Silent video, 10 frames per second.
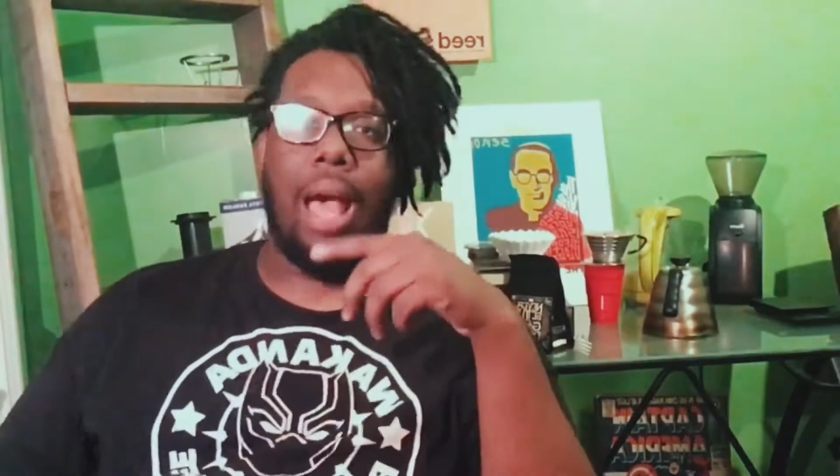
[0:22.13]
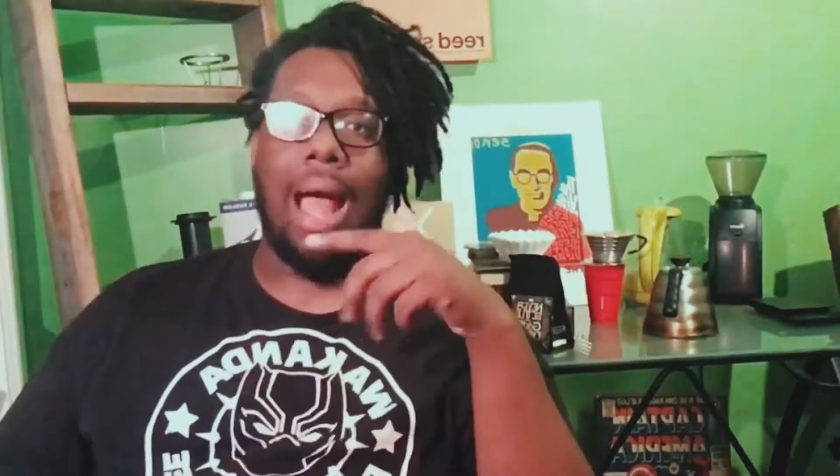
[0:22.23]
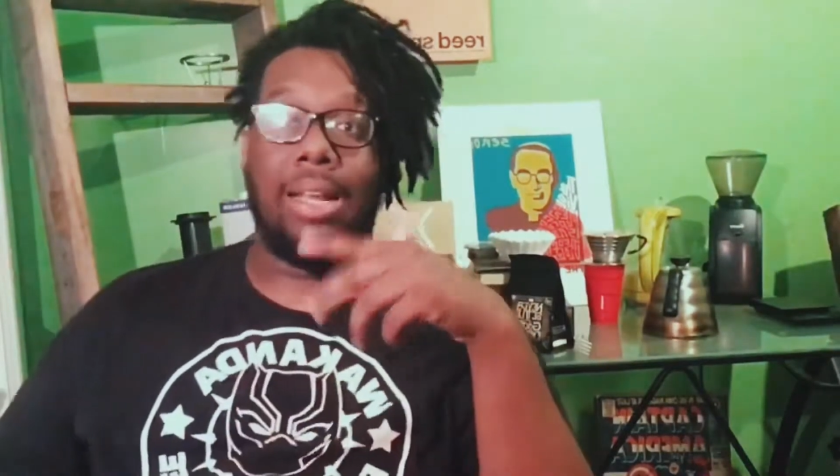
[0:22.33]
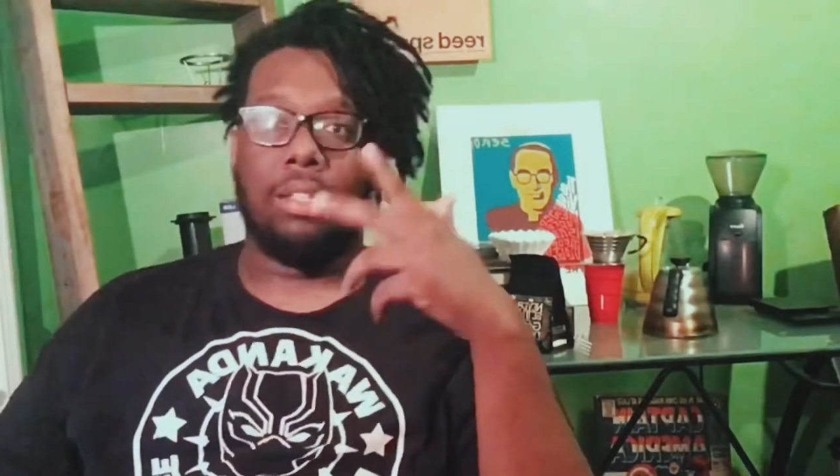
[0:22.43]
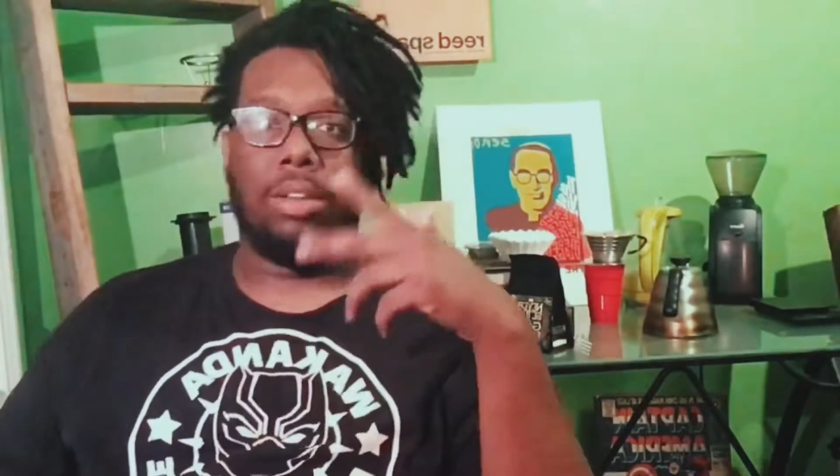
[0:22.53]

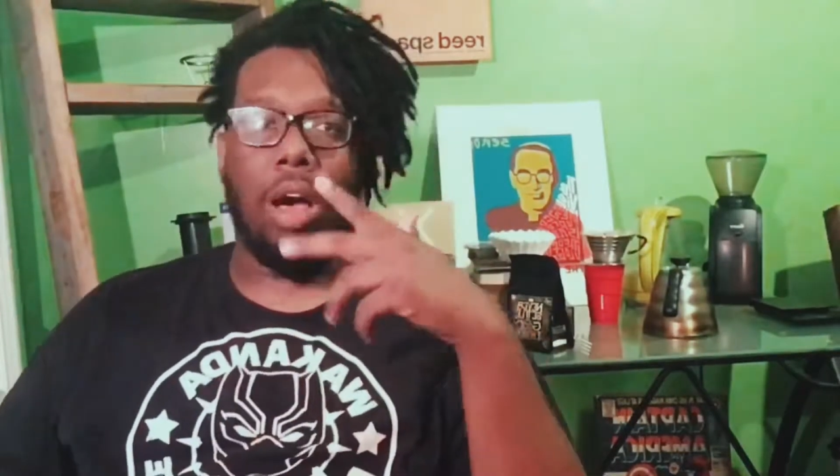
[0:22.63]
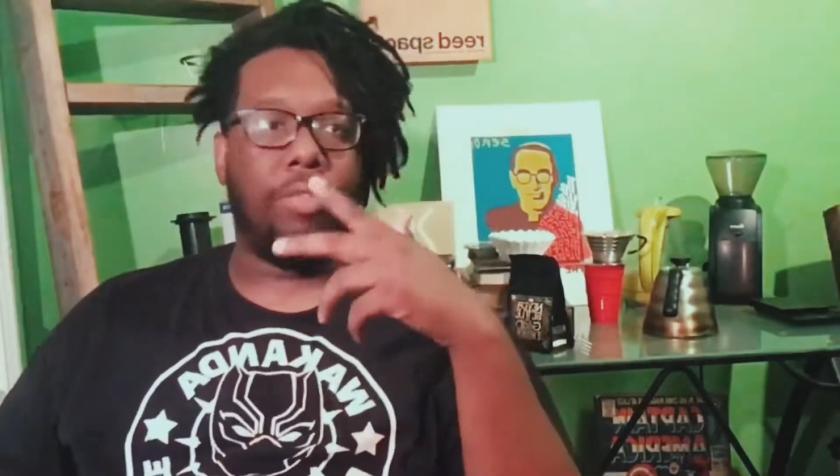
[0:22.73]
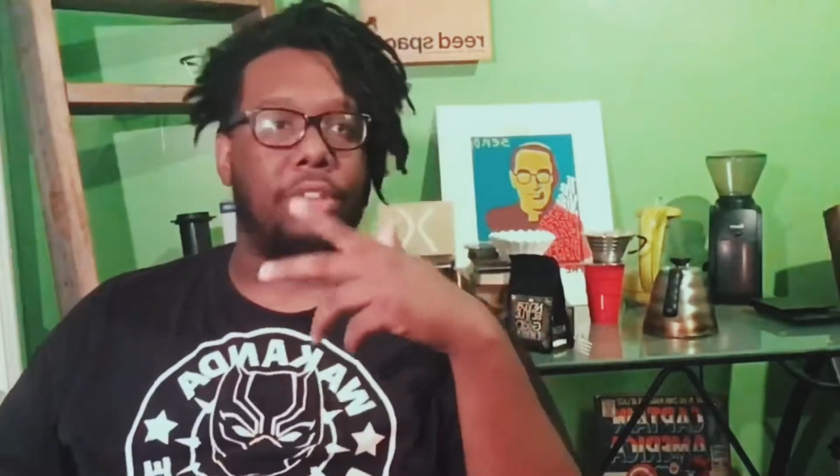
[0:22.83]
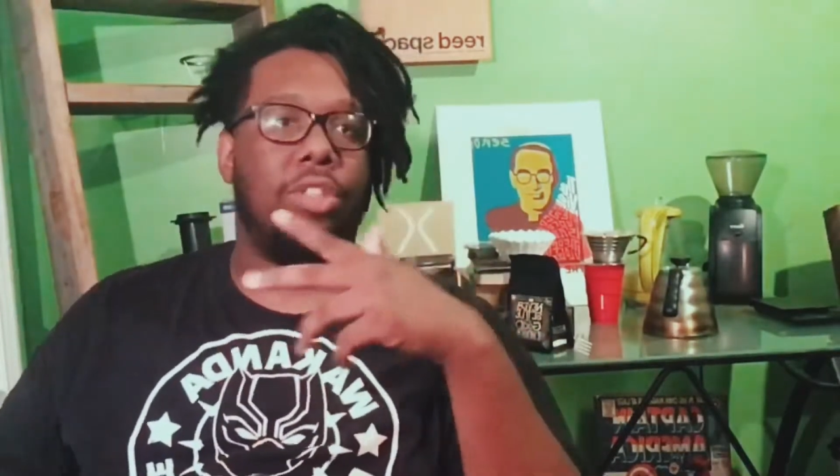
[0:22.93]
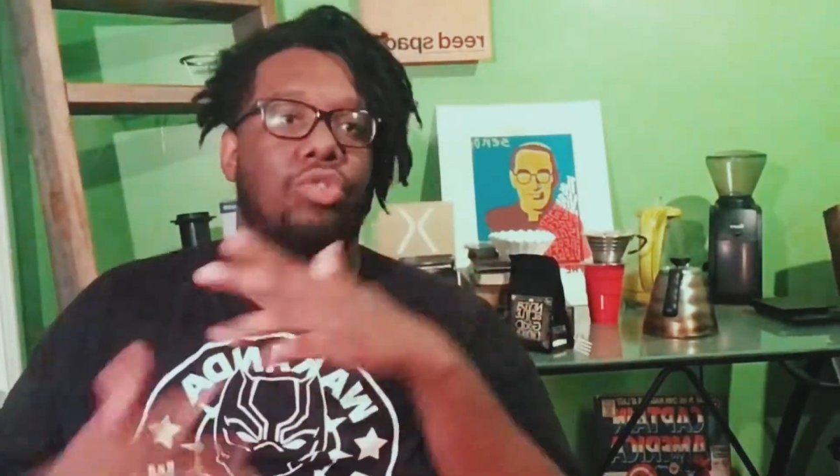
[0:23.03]
Onyx
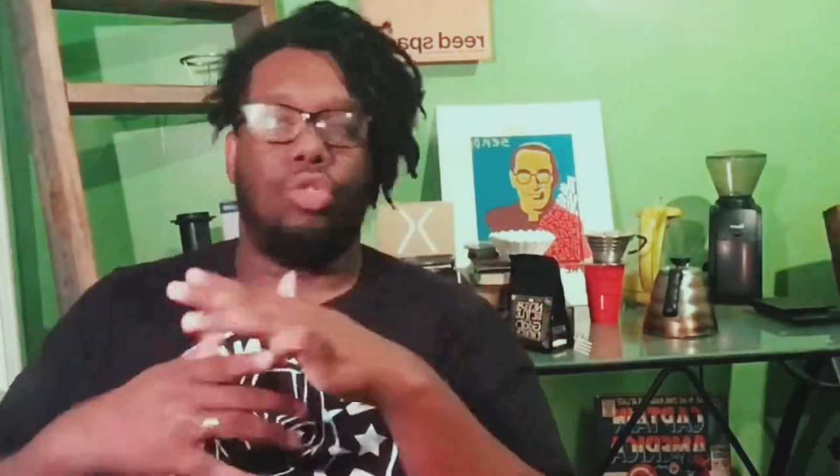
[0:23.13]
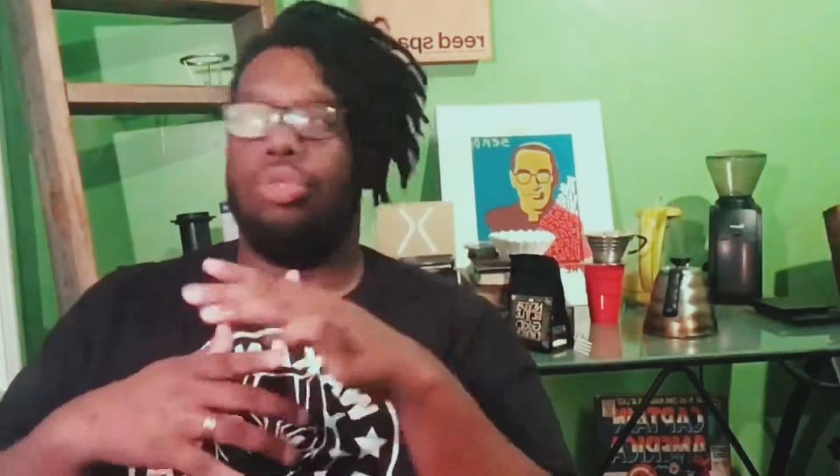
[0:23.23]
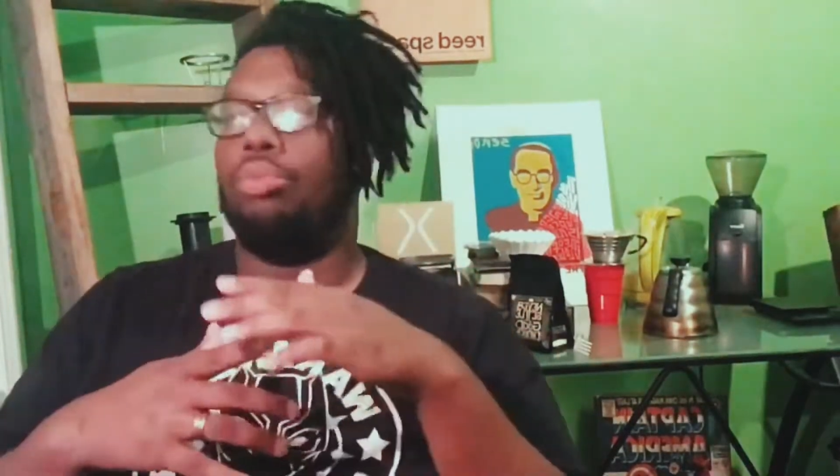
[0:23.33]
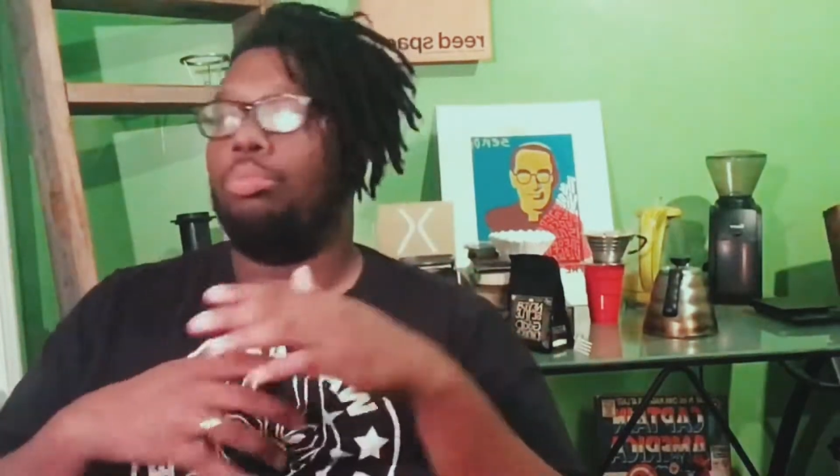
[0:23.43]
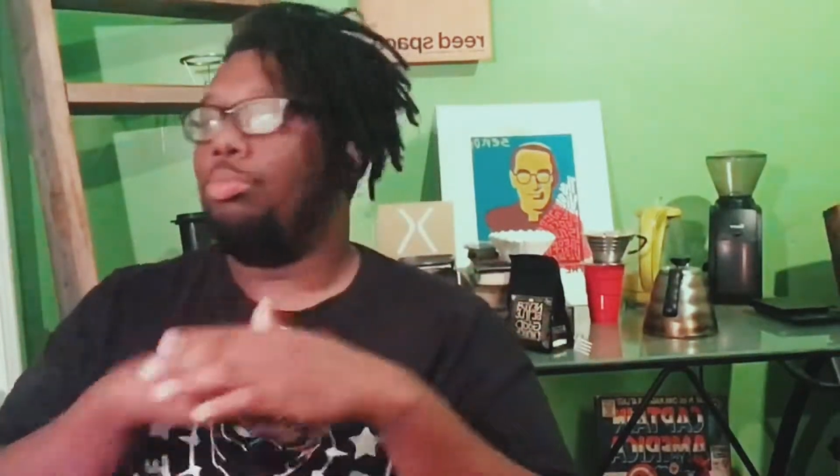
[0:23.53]
Coffee's
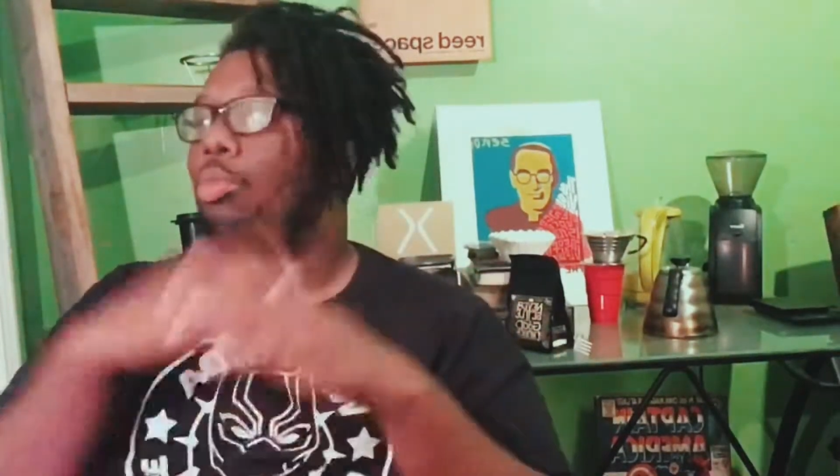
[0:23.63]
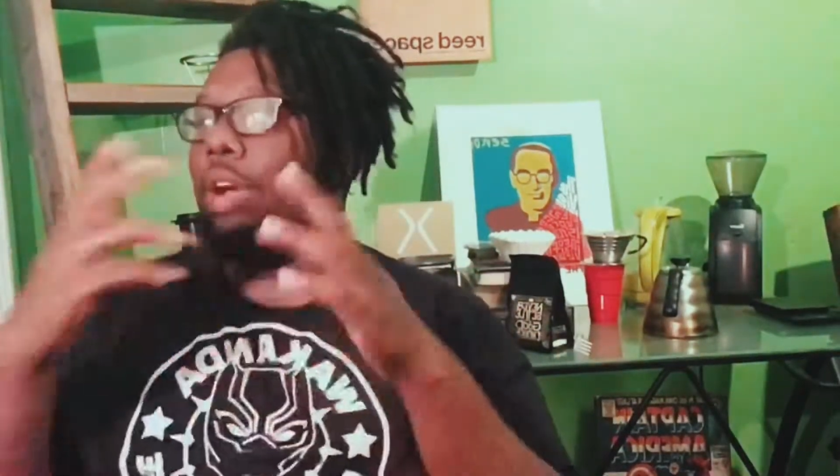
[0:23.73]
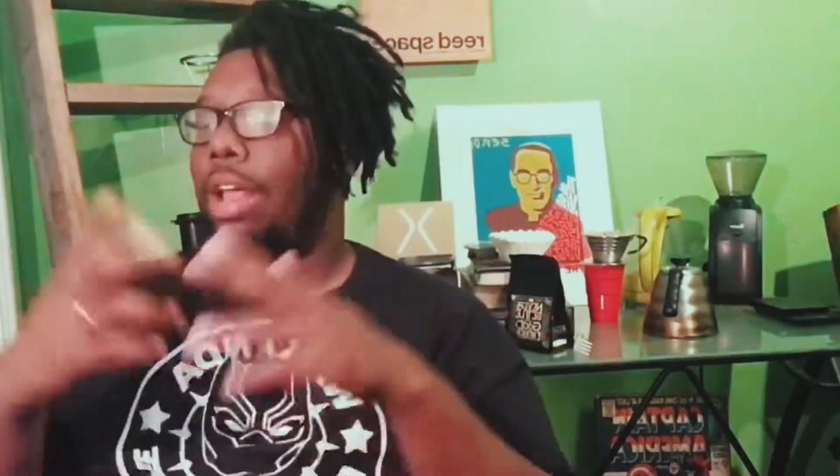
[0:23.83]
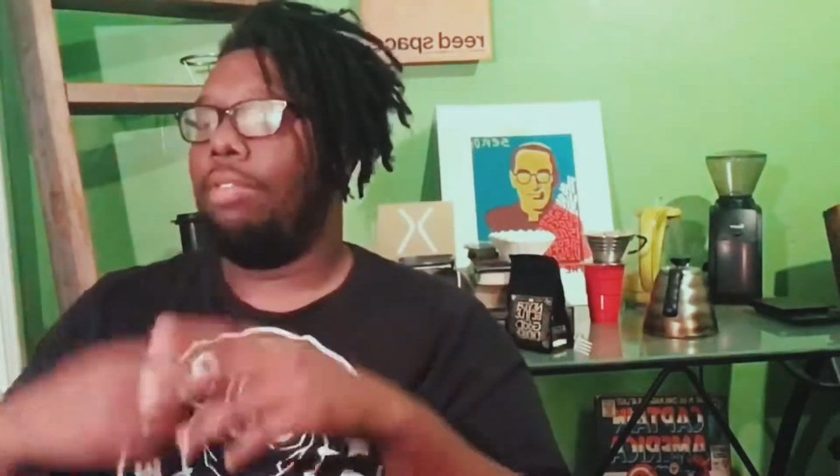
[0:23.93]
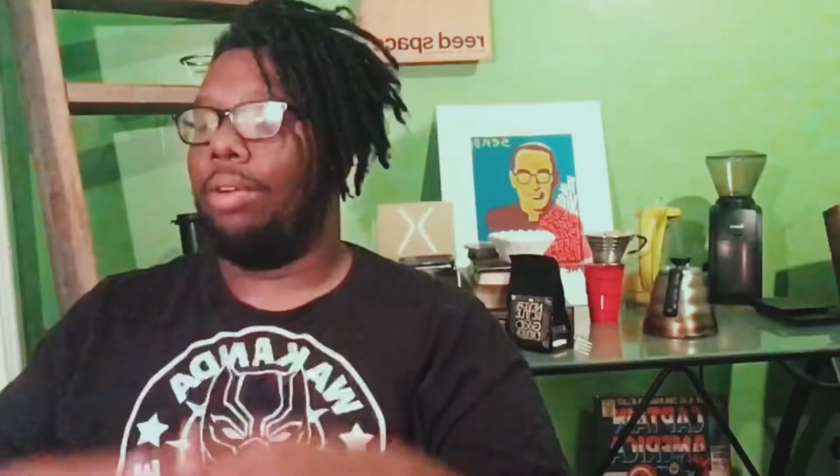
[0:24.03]
new
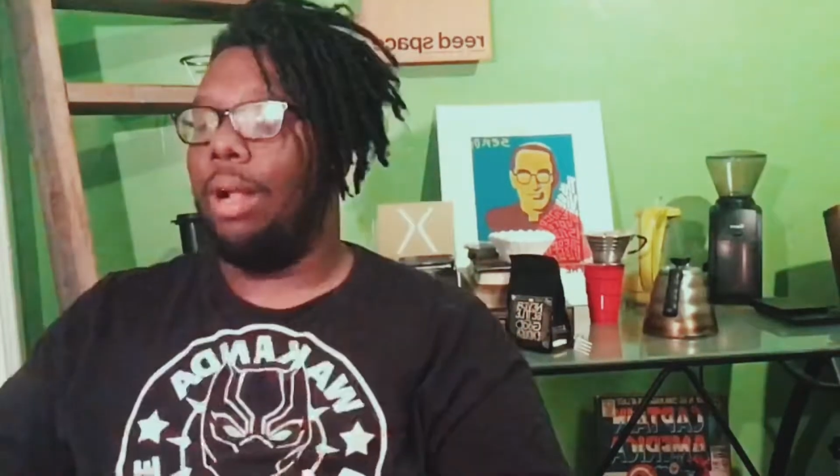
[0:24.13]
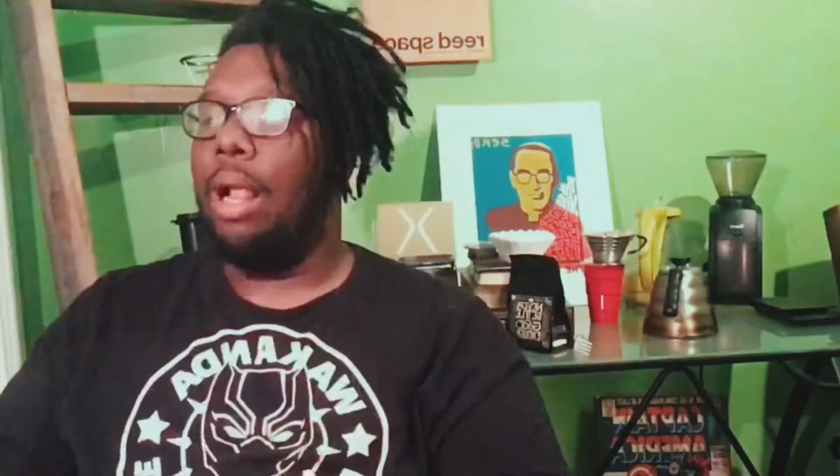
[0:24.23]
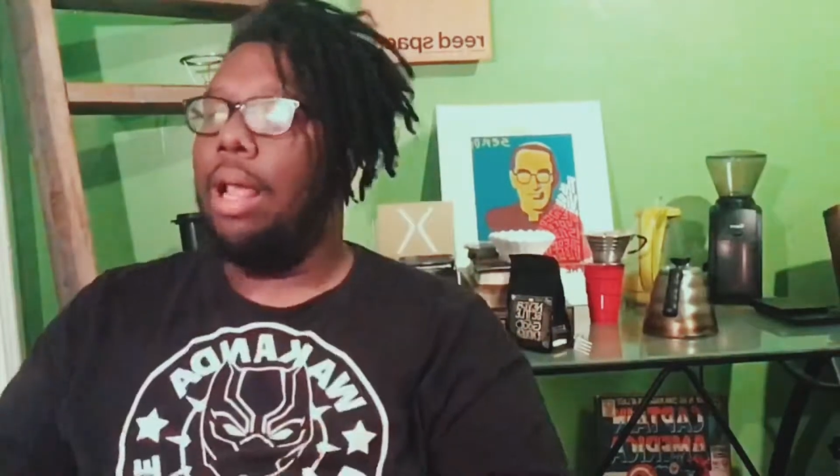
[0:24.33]
whatever.